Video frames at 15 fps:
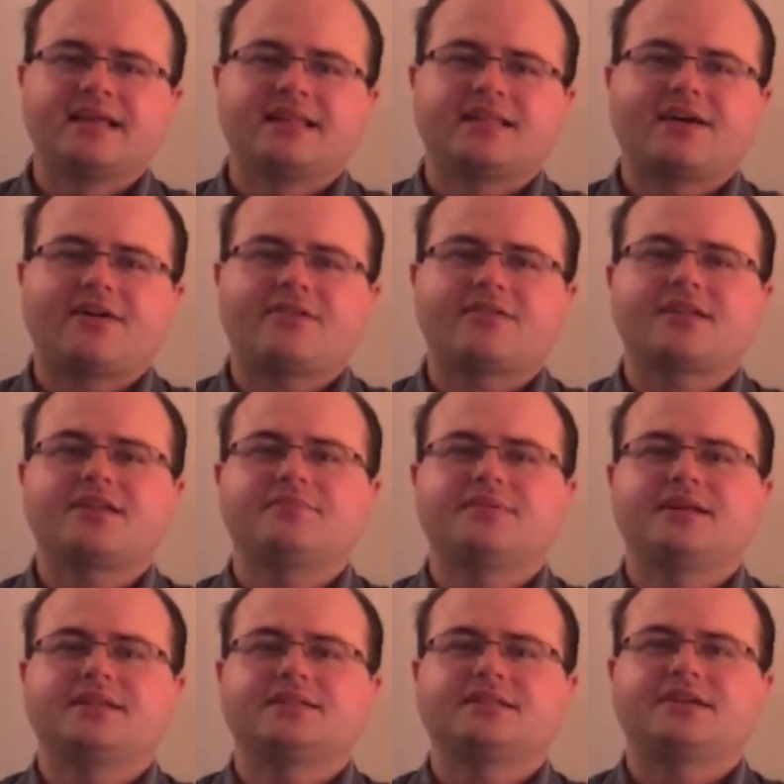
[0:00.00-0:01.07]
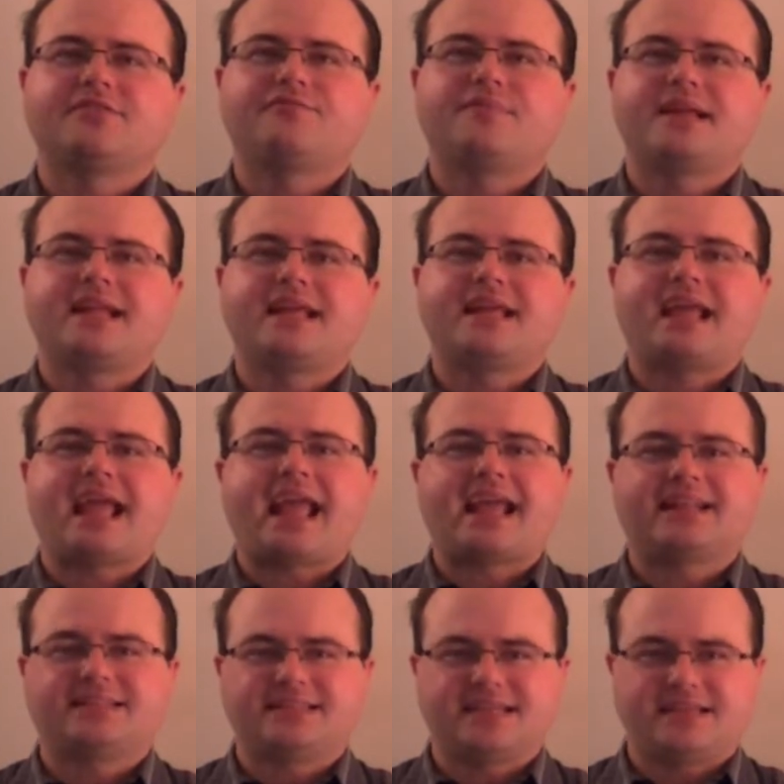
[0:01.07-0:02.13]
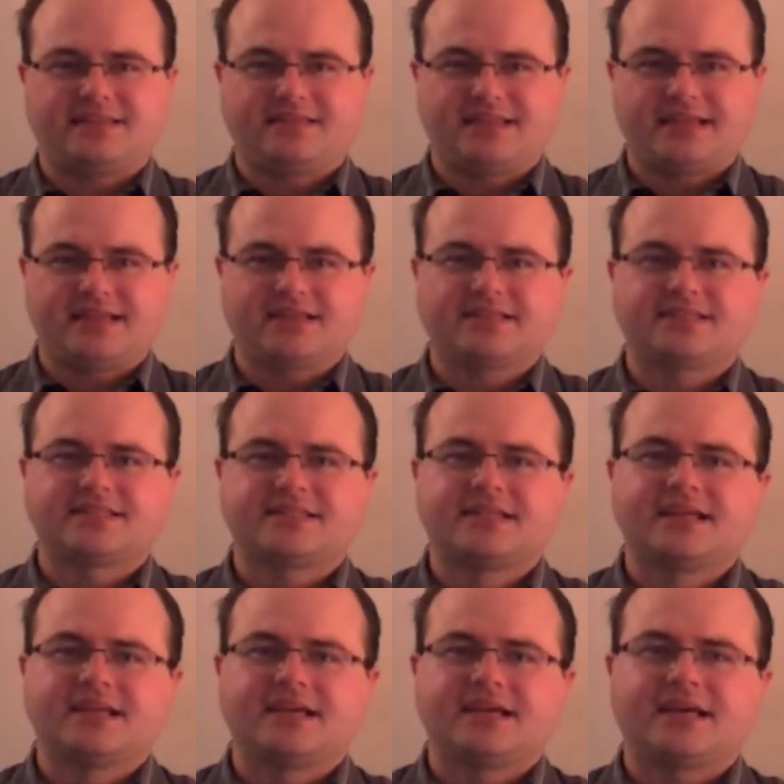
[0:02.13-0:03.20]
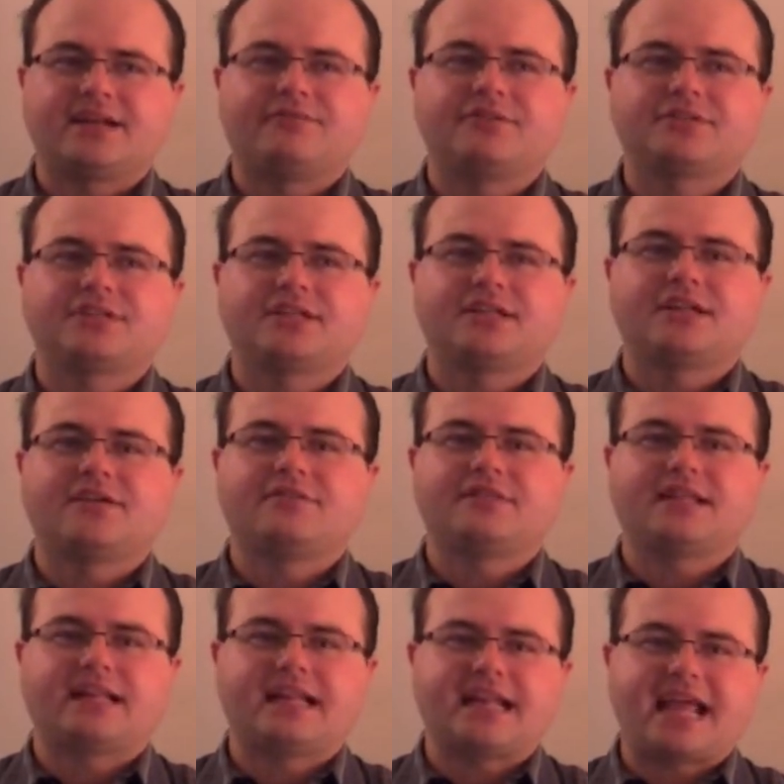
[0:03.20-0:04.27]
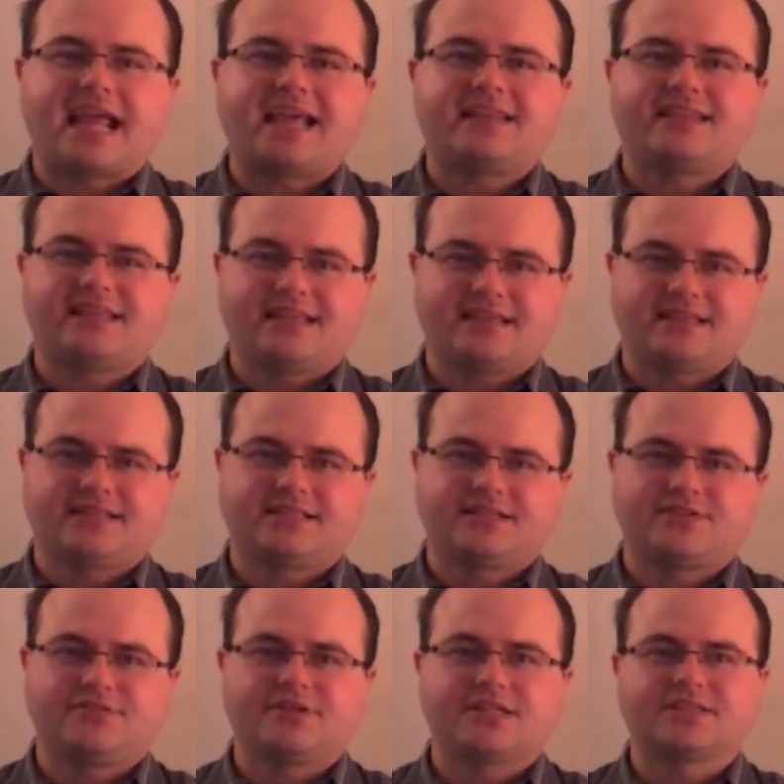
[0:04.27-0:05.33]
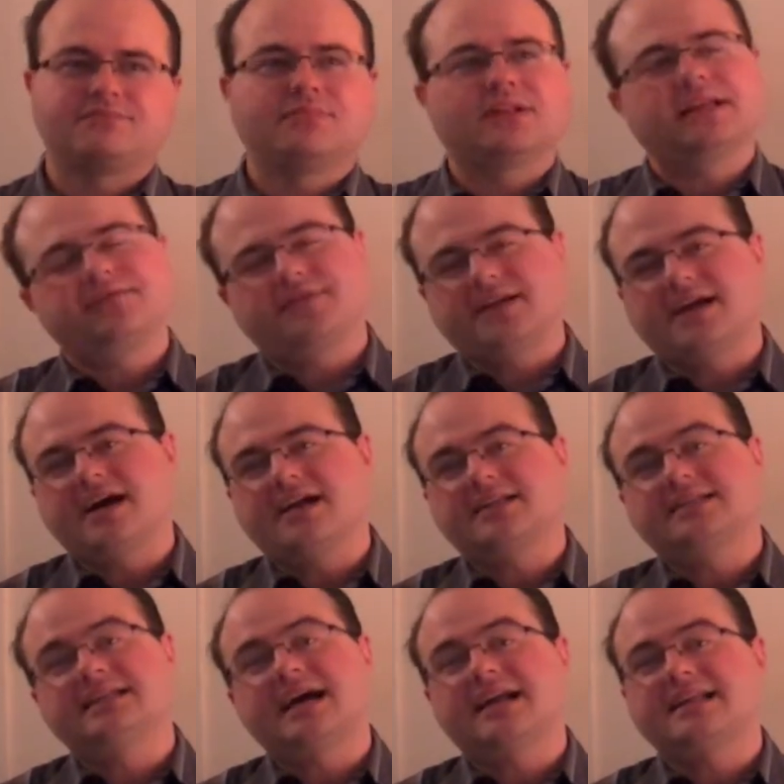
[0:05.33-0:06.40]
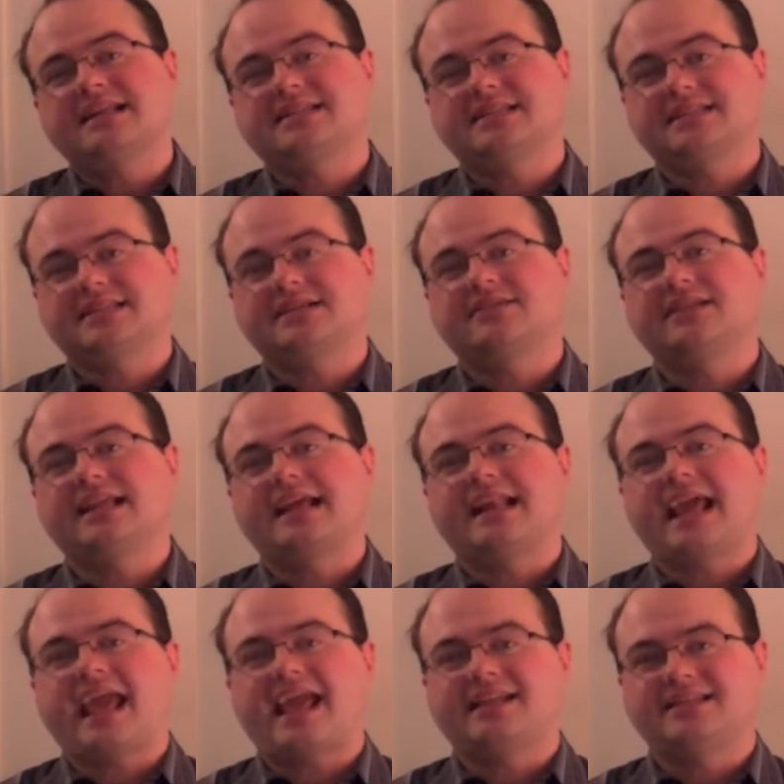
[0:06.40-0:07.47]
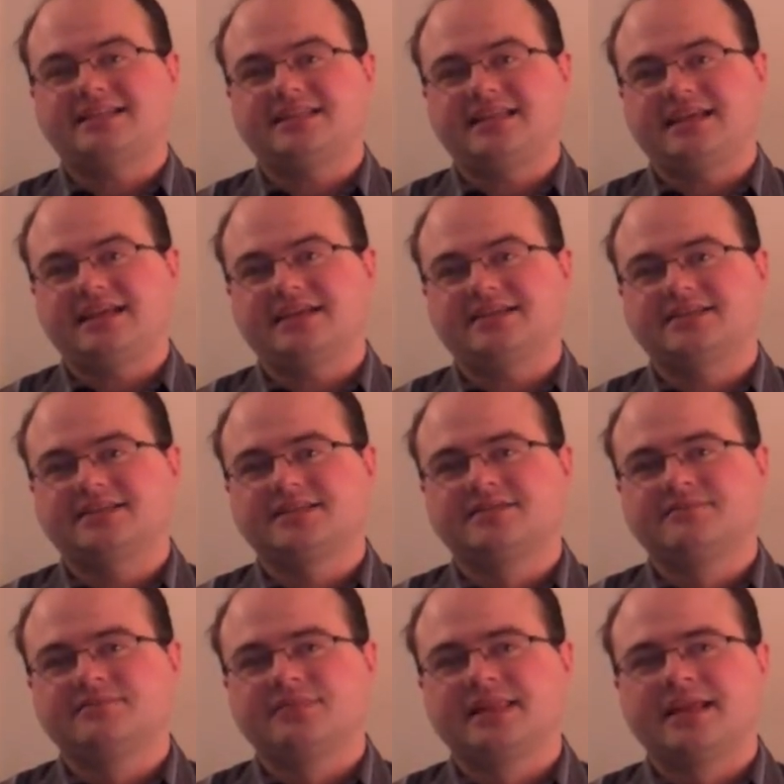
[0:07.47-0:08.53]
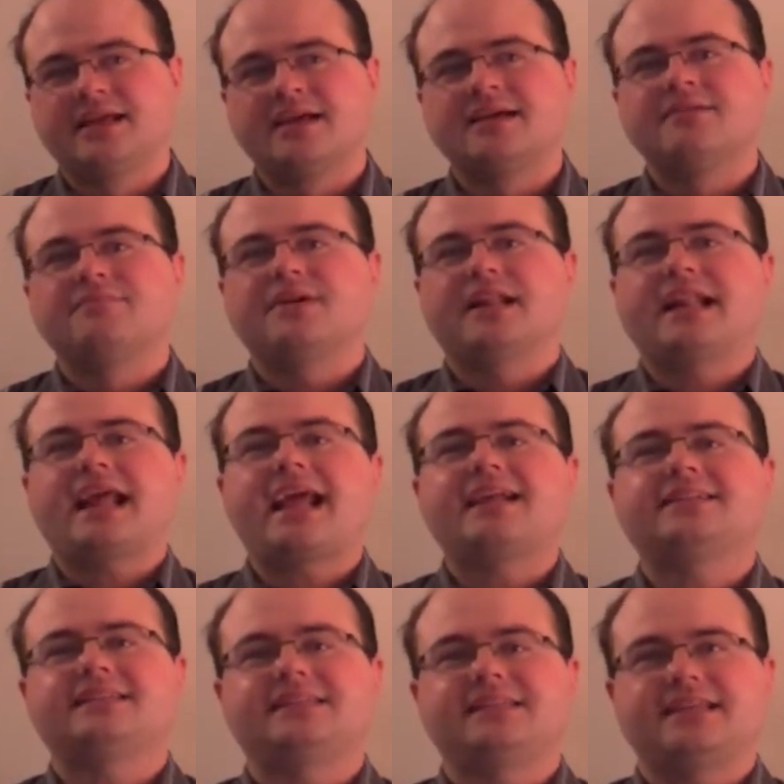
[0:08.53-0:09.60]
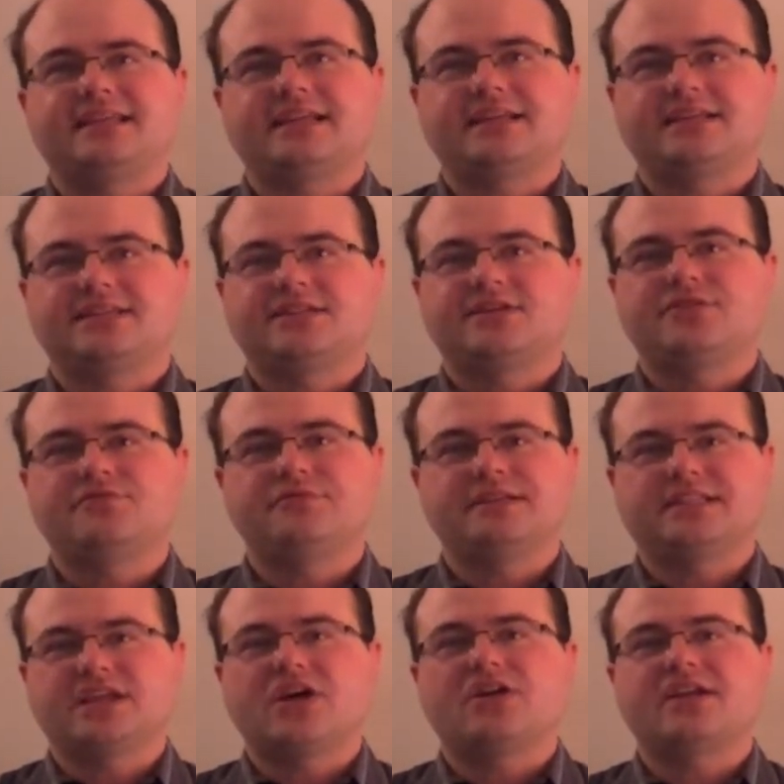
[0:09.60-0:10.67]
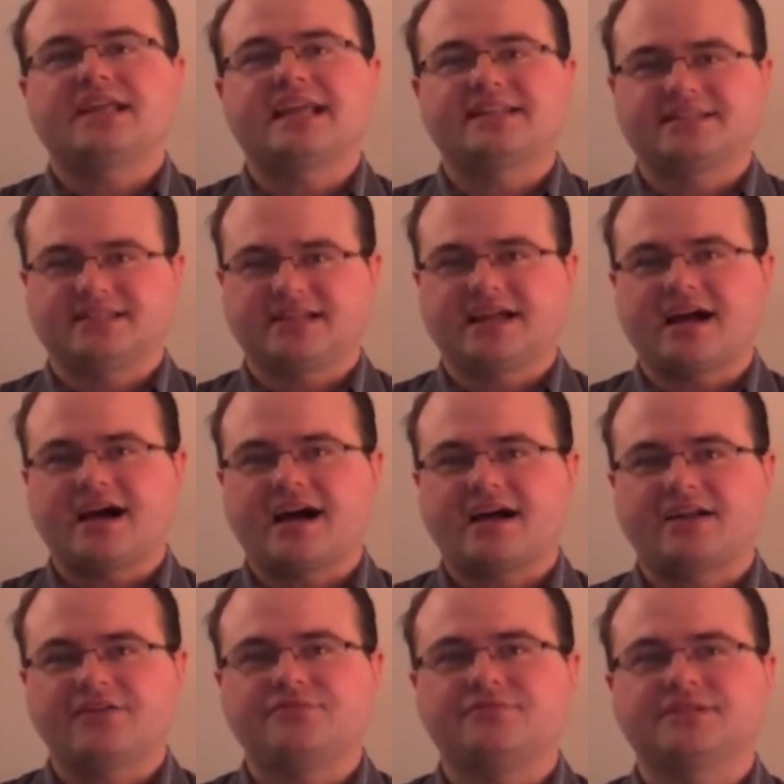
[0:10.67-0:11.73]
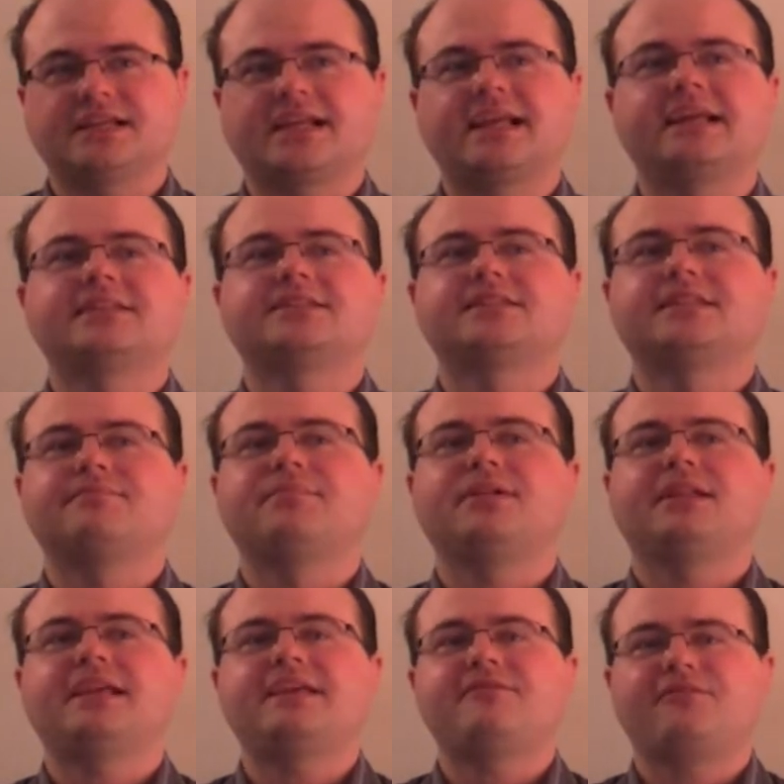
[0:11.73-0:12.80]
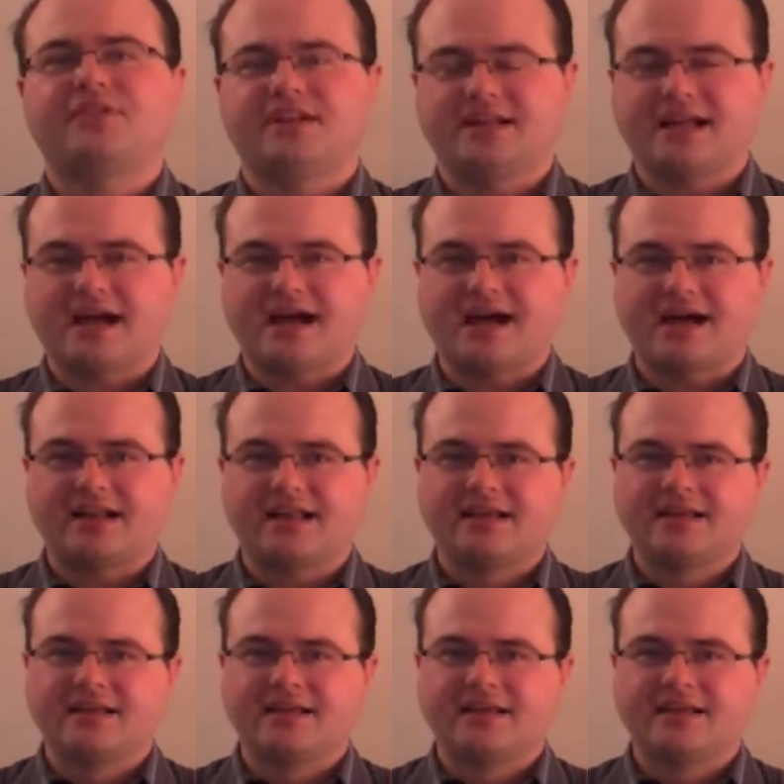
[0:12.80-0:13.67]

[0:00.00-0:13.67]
The argument of many anti-theists, and I want you to note that an atheist who doesn't believe in God is not necessarily an anti-theist, but an anti-theist who is against God, who is against the belief in God,